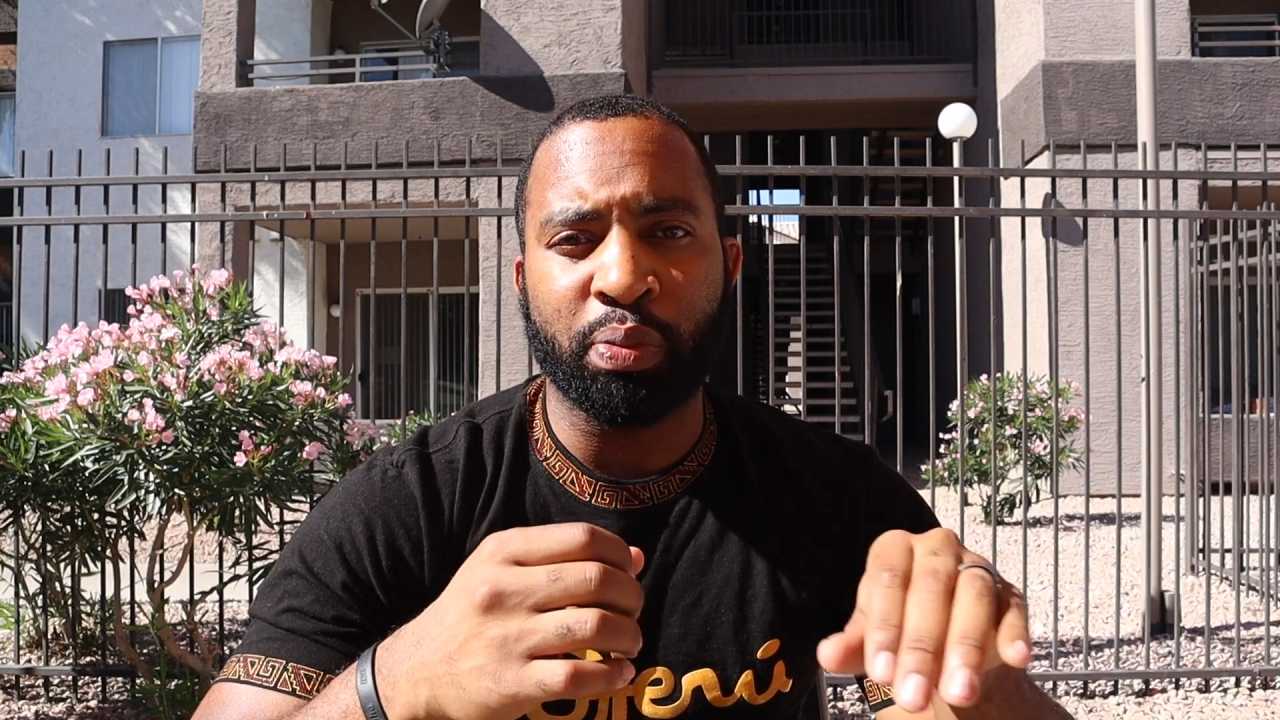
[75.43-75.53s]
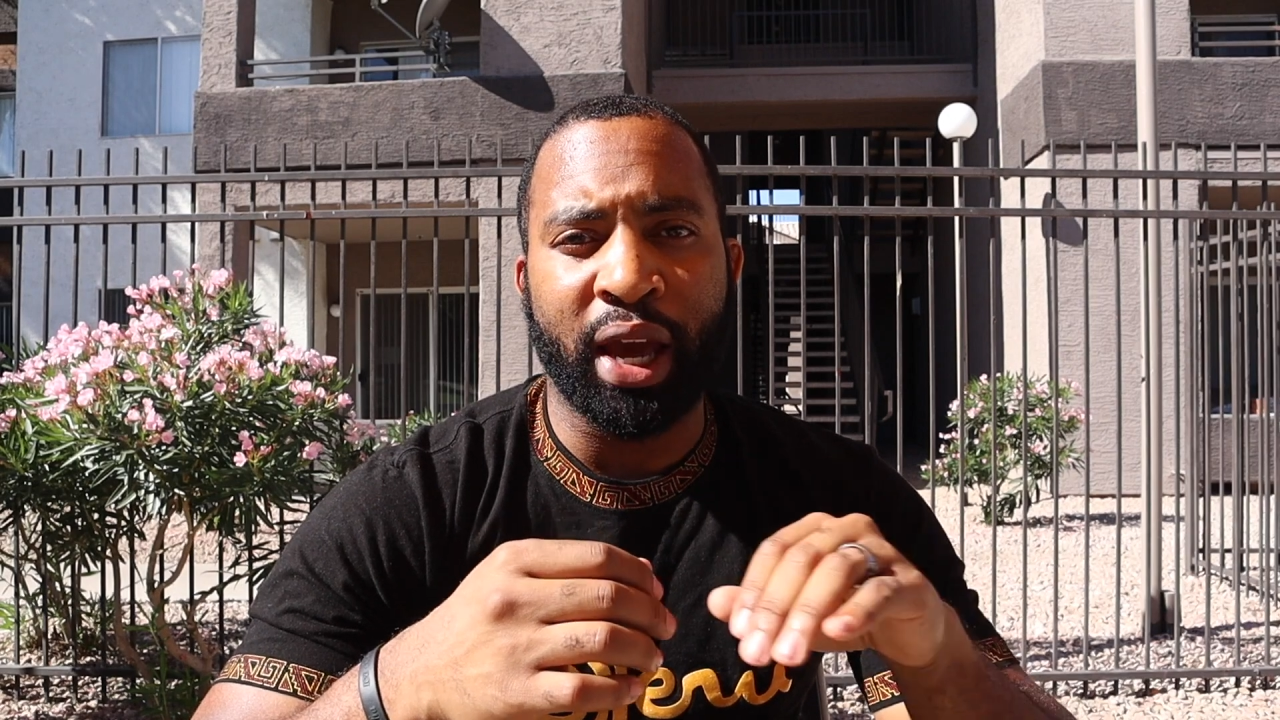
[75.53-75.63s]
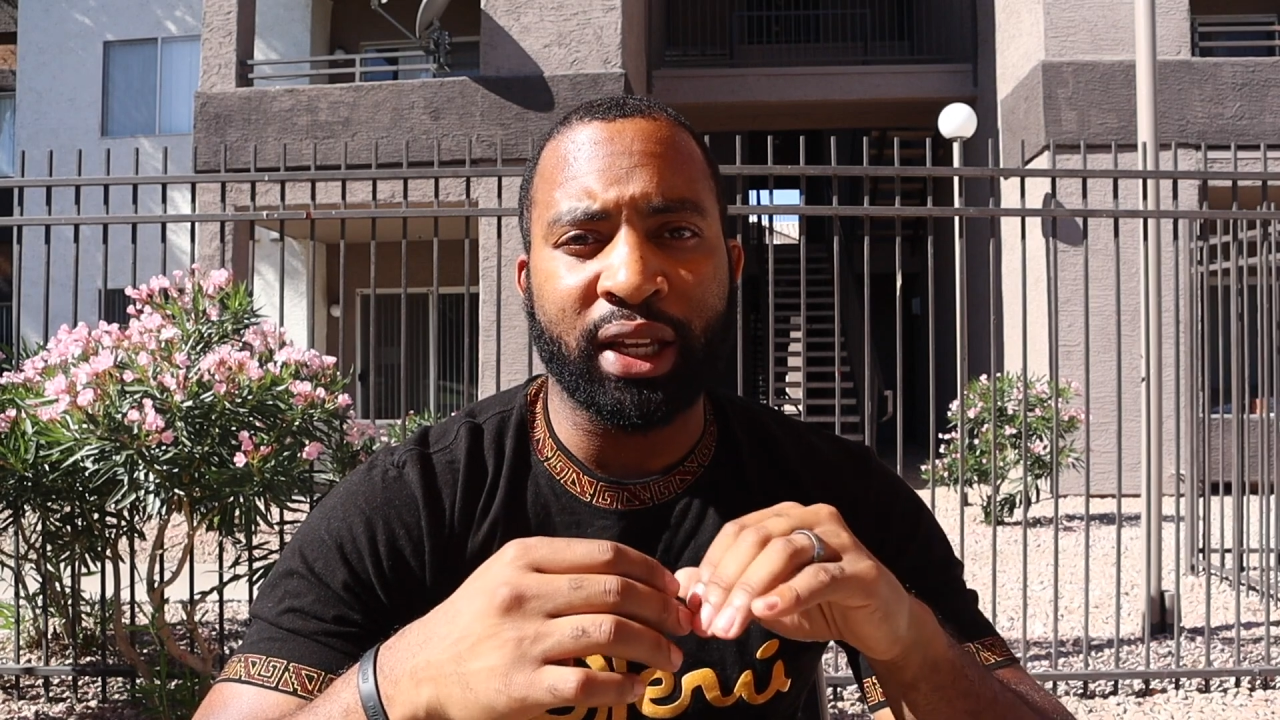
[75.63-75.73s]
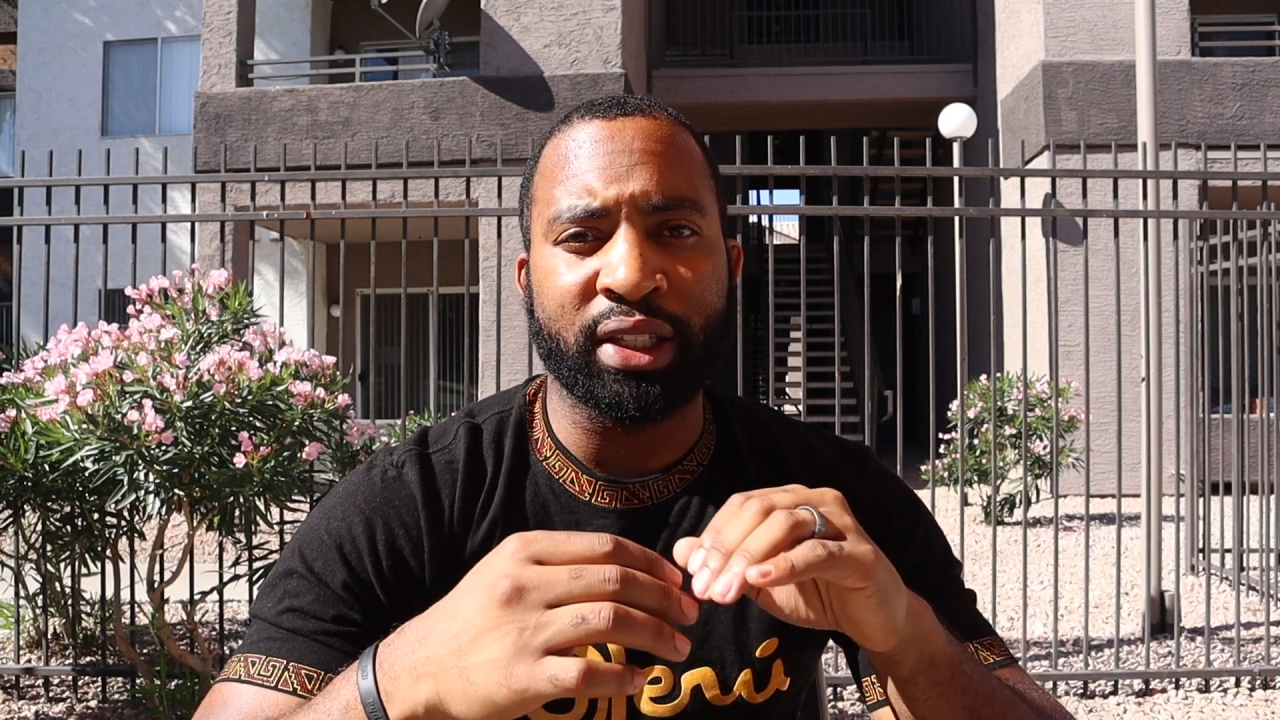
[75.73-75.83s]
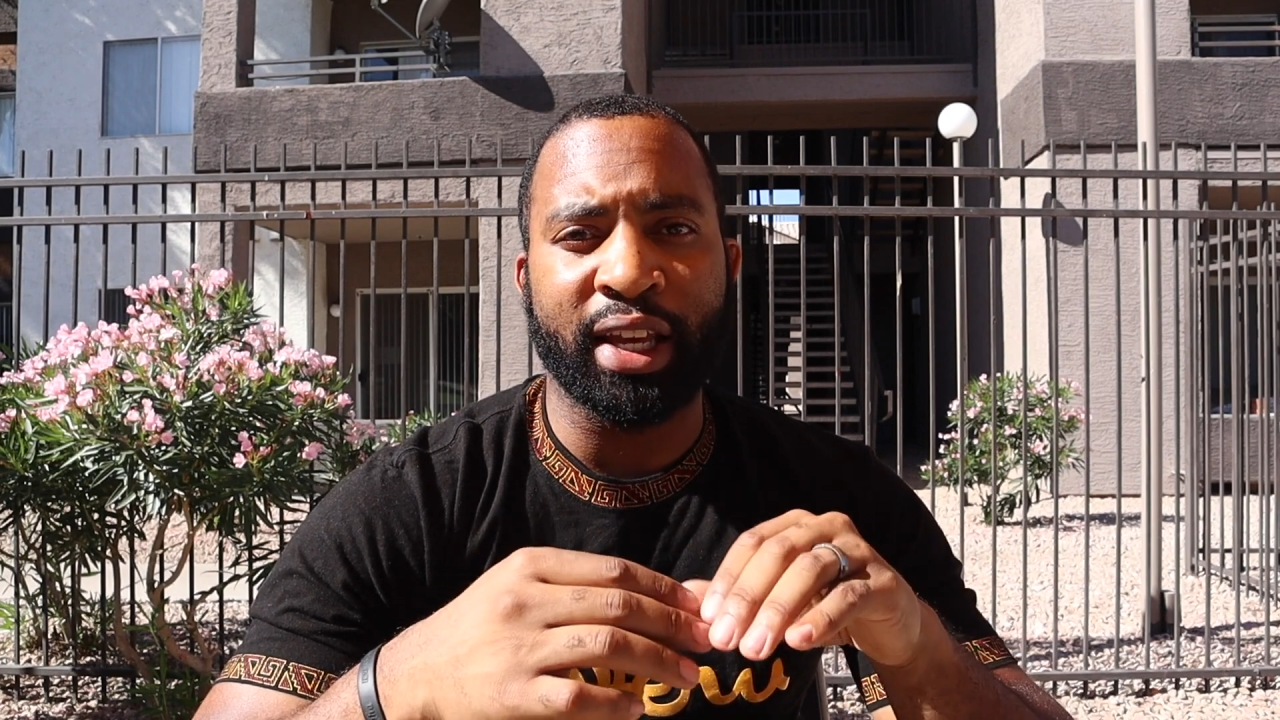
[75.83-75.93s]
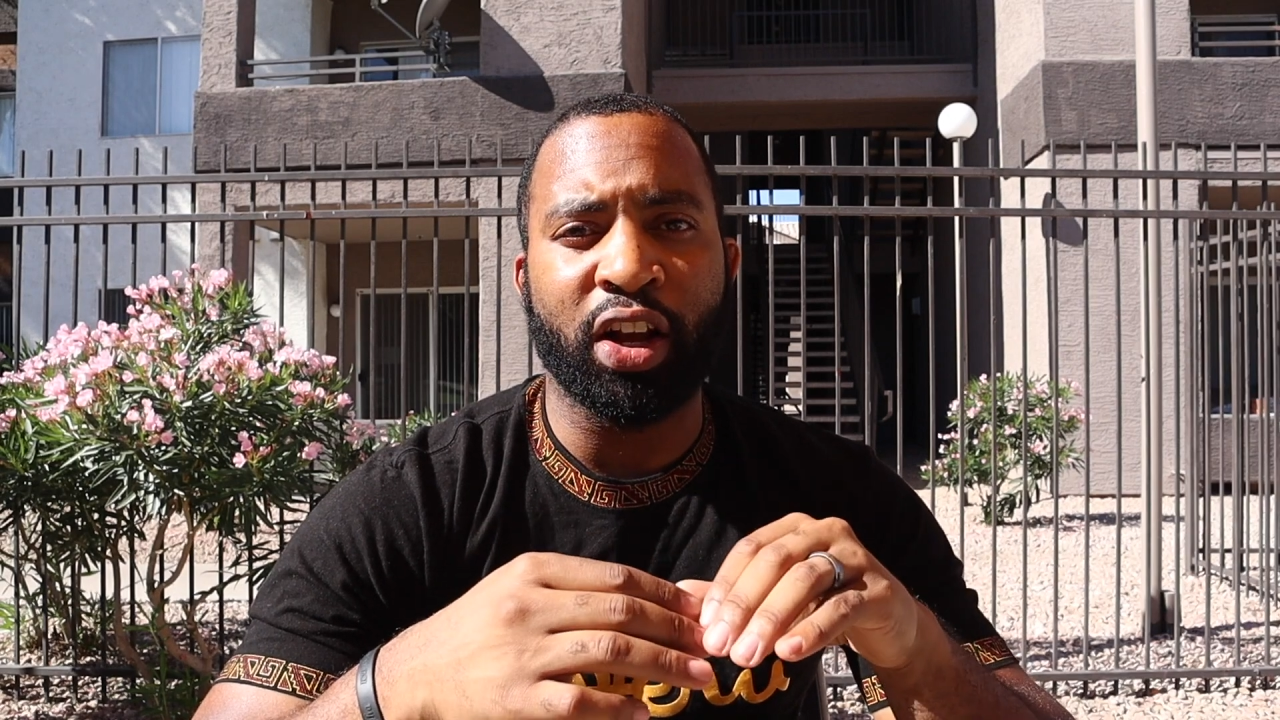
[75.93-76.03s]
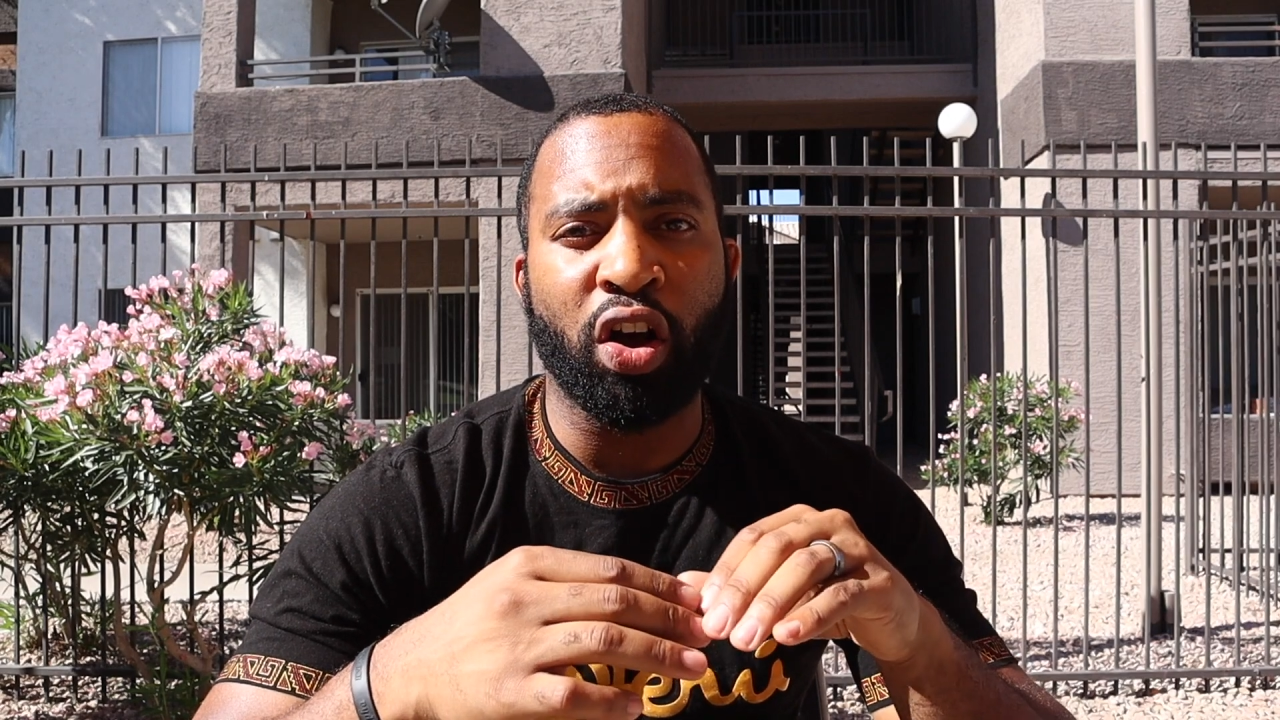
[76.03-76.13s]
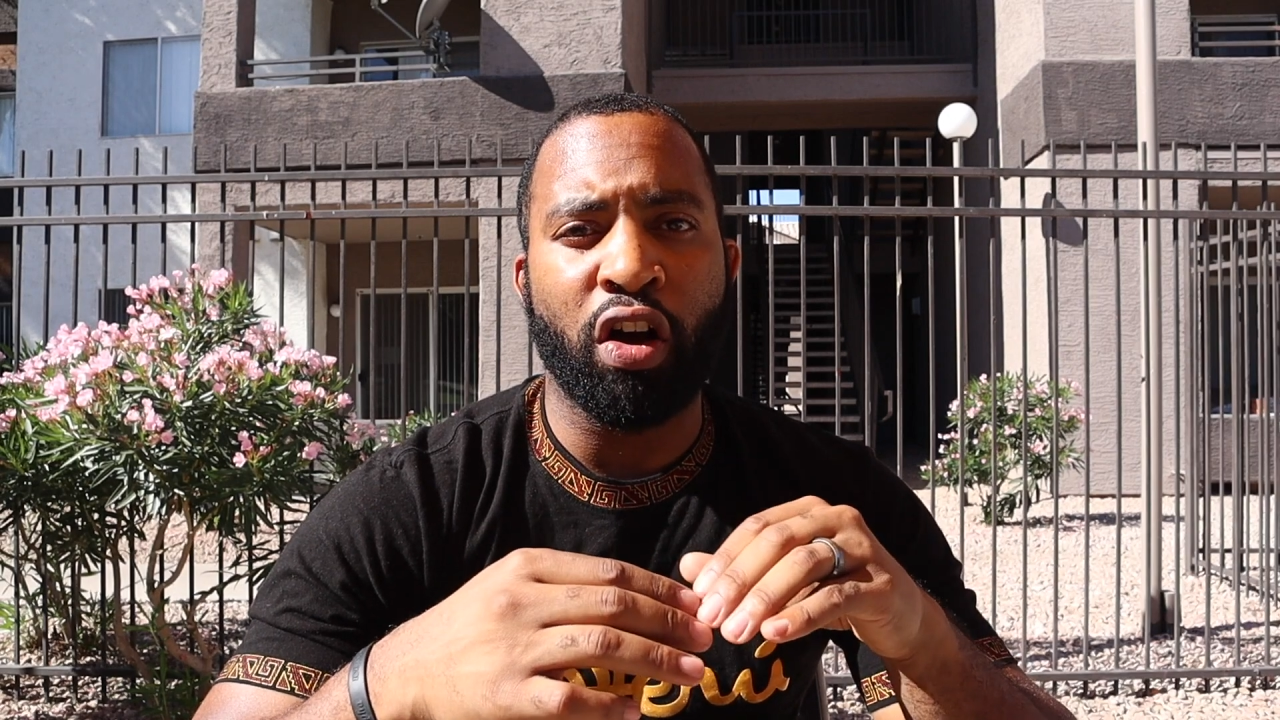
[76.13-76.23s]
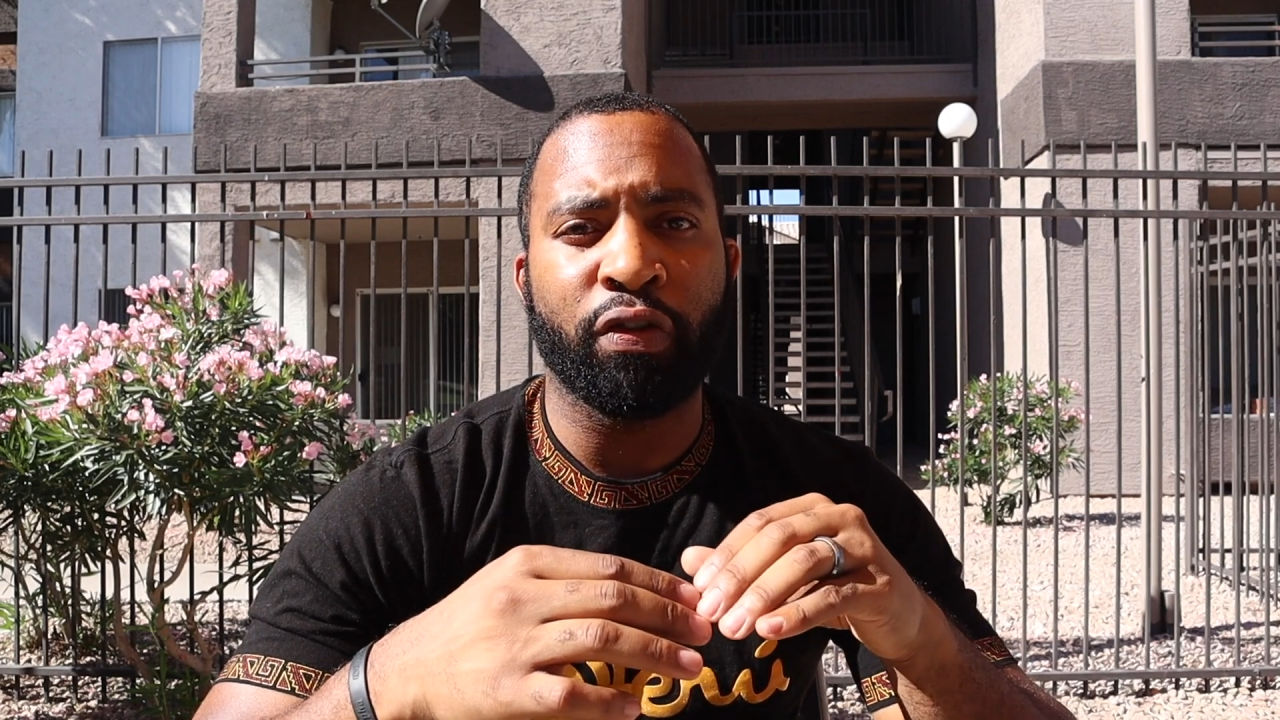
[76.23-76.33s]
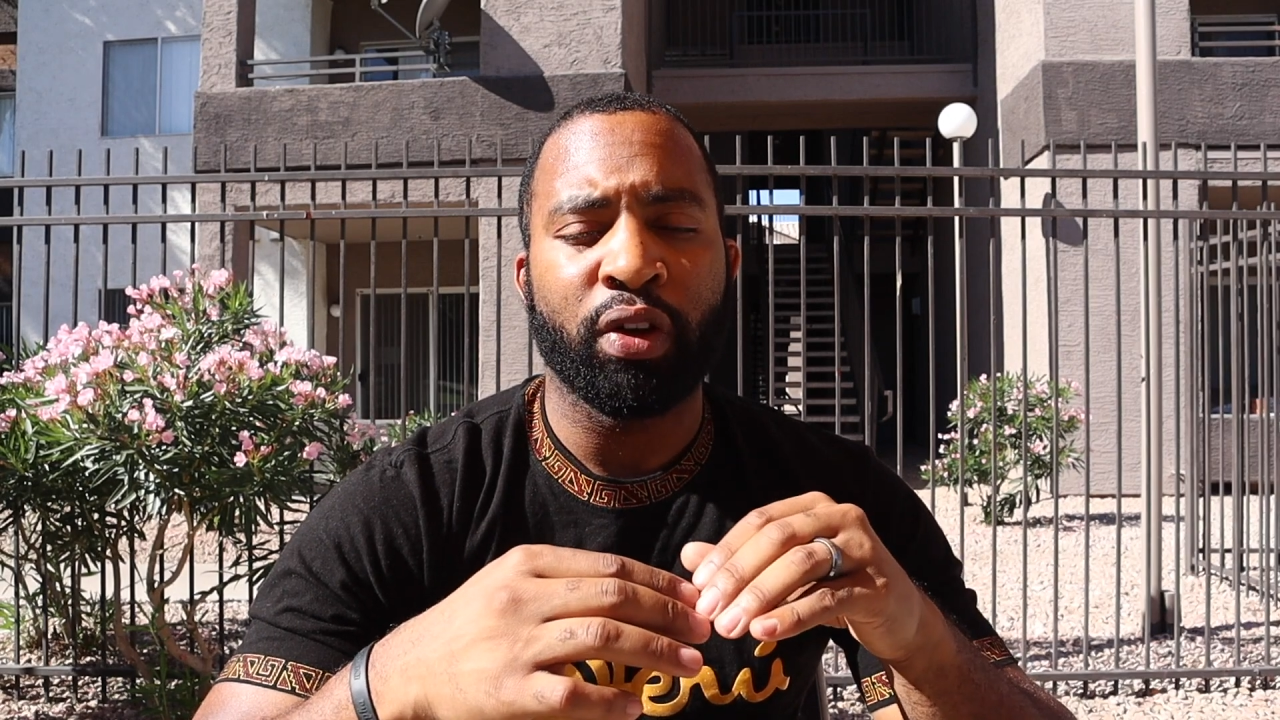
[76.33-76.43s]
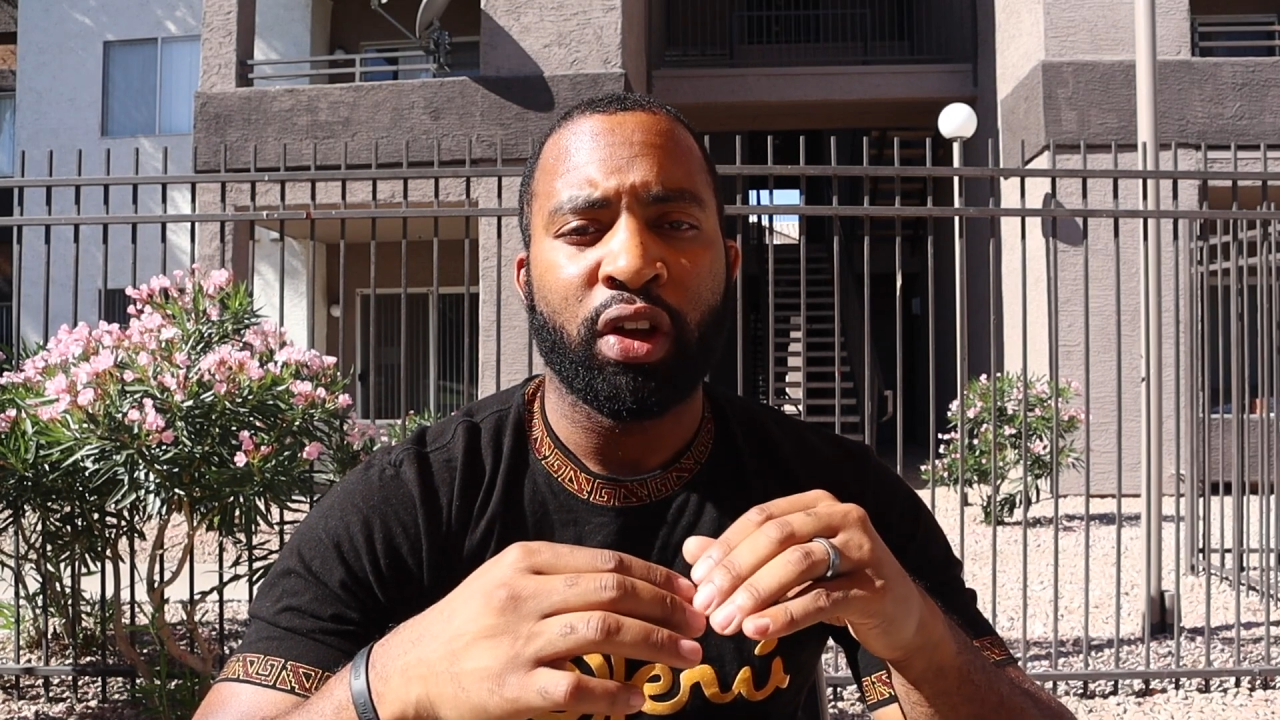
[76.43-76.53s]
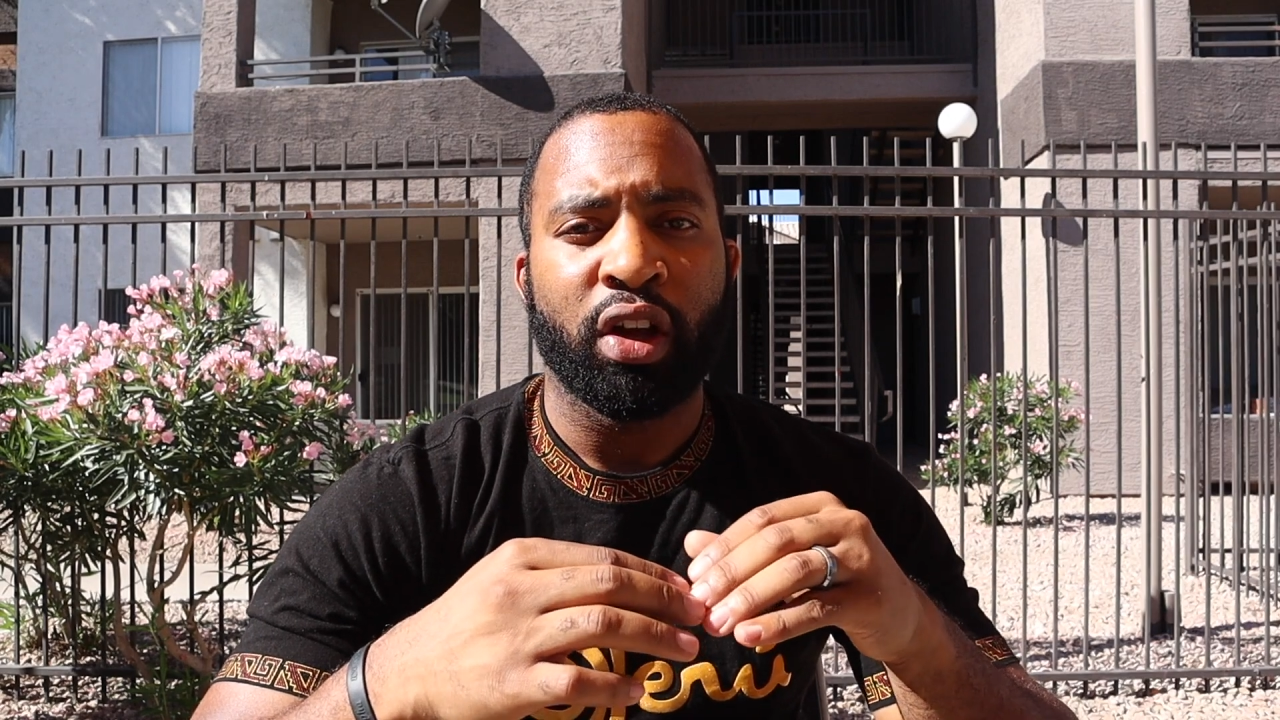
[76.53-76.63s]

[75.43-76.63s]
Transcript: back to take off